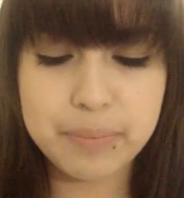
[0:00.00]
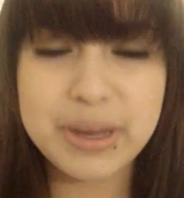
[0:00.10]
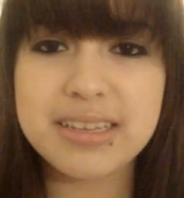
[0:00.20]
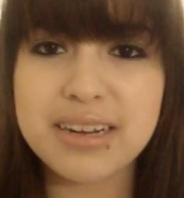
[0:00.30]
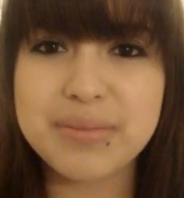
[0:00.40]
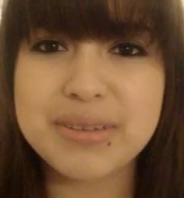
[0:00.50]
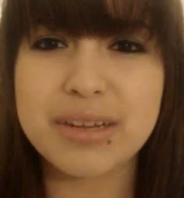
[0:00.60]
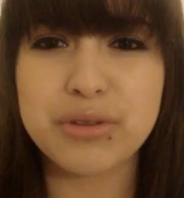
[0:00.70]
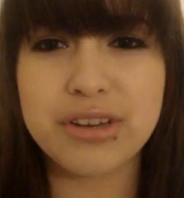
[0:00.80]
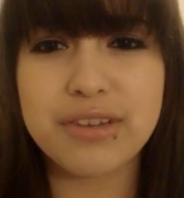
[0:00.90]
picked it up because
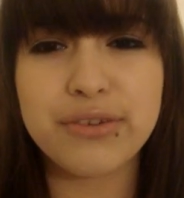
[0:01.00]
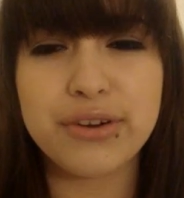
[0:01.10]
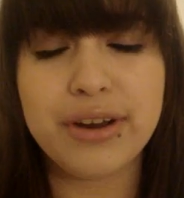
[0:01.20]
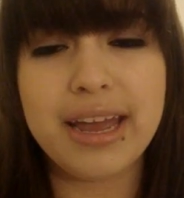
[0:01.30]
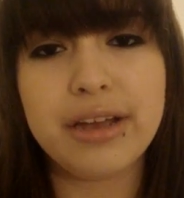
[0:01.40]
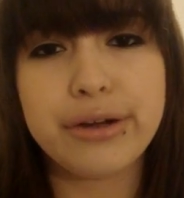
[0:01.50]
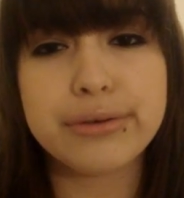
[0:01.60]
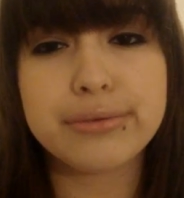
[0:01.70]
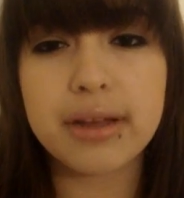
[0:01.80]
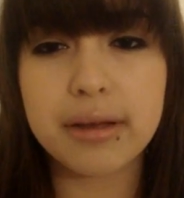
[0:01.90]
I was looking for a
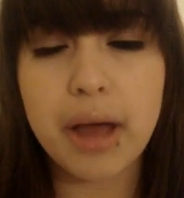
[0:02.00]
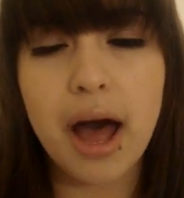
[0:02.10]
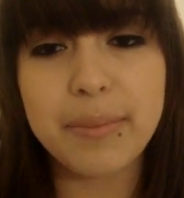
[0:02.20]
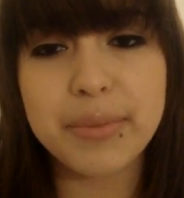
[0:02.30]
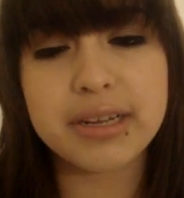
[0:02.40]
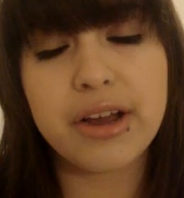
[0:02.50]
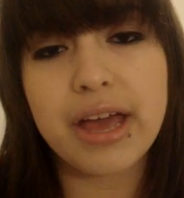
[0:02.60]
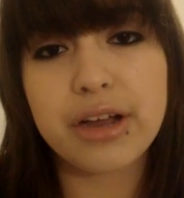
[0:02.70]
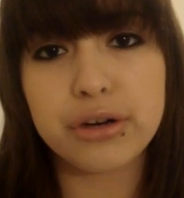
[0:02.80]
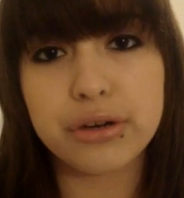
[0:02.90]
mascara
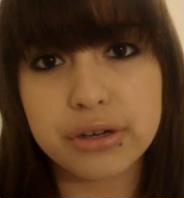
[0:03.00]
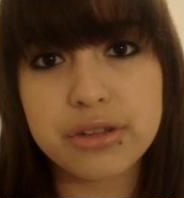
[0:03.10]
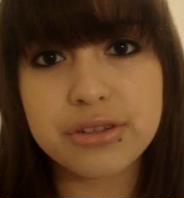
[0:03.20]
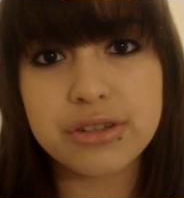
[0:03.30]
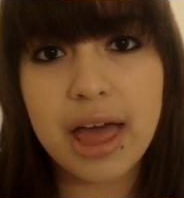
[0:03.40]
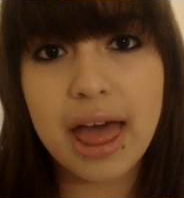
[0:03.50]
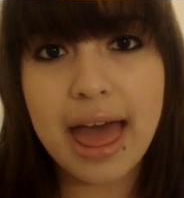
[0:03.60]
that curls,